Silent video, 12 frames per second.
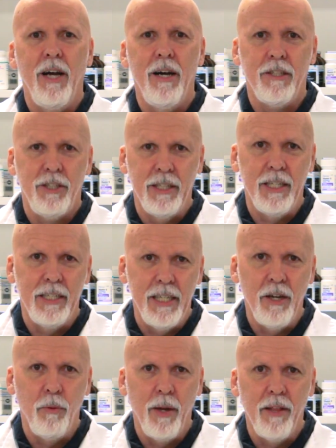toxin to
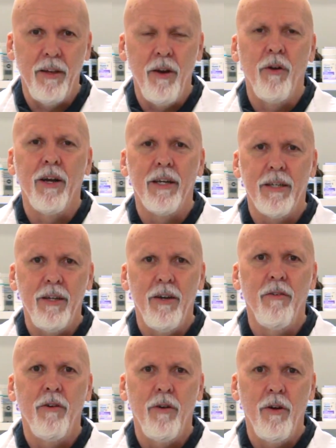deal with on
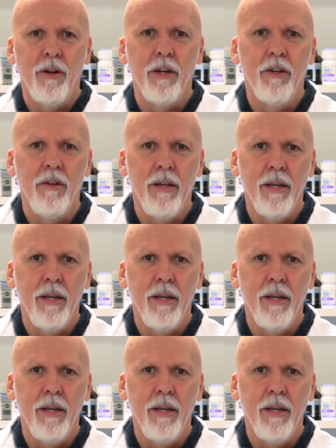a